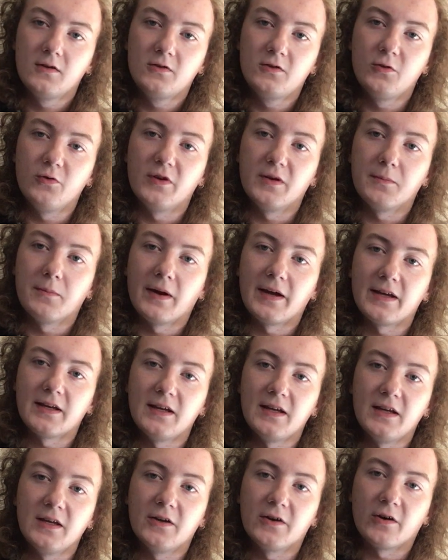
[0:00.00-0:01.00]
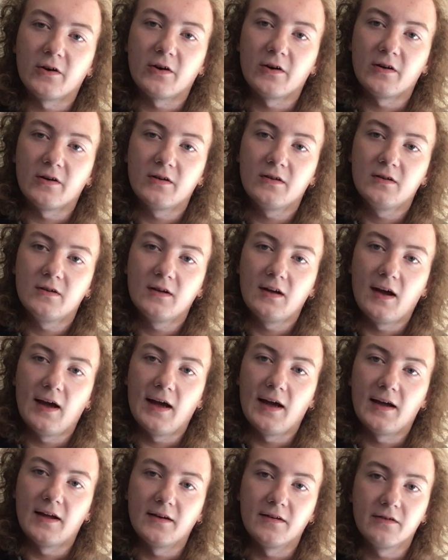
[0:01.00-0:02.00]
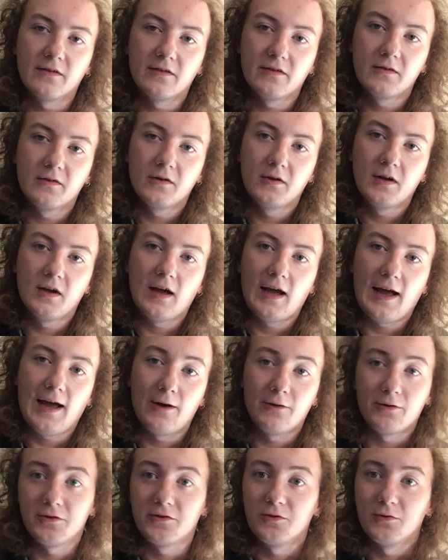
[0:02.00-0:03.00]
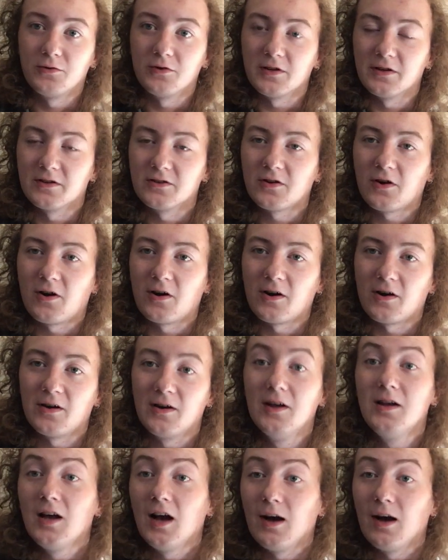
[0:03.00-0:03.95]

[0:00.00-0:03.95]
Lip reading: tuning by ear and how to tune a guitar,